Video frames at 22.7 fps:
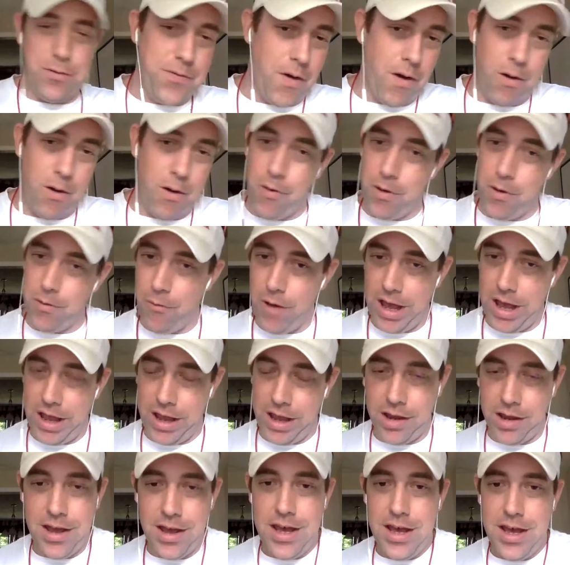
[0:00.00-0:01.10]
far one
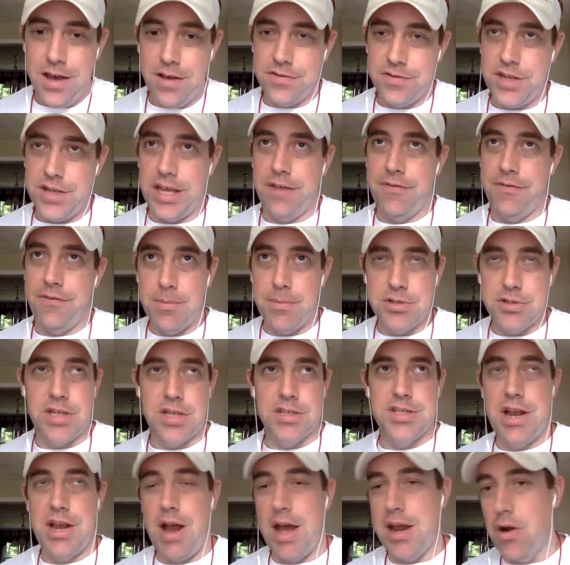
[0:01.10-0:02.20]
way, saying if
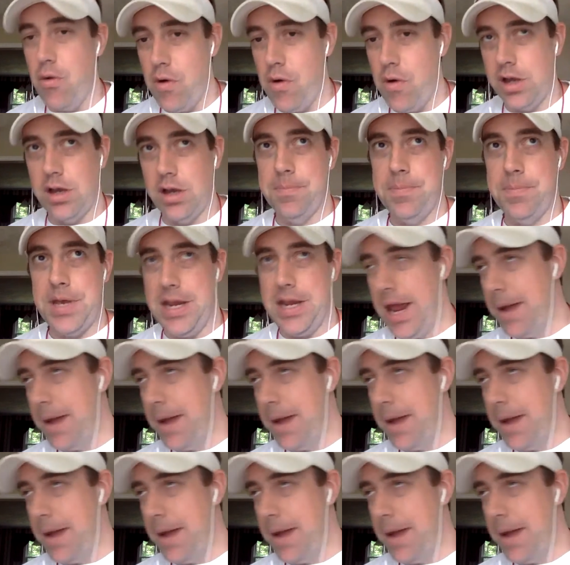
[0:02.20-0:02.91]
Amazon's there, I don't want to compete.